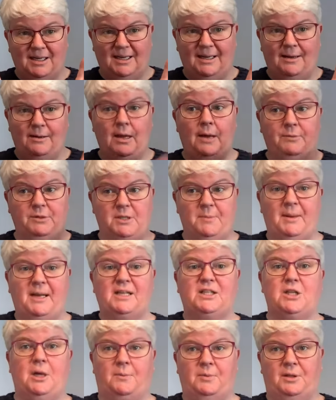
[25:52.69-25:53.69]
It was a
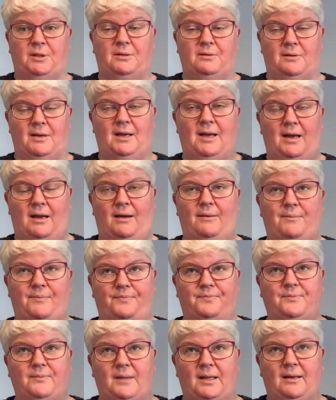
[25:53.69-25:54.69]
big double
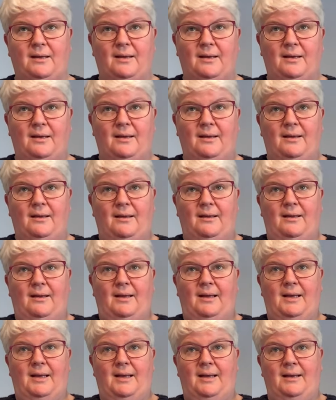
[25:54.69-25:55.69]

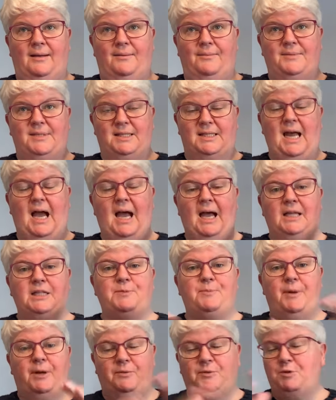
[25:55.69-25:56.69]
stand,
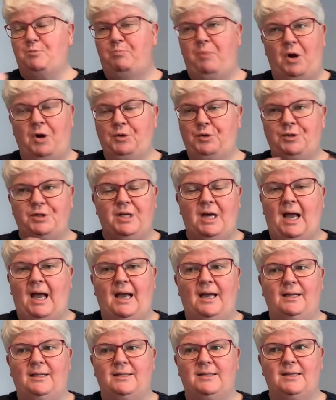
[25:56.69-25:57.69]
but it was bunged,
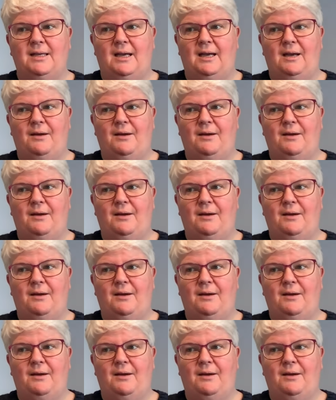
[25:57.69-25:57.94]
and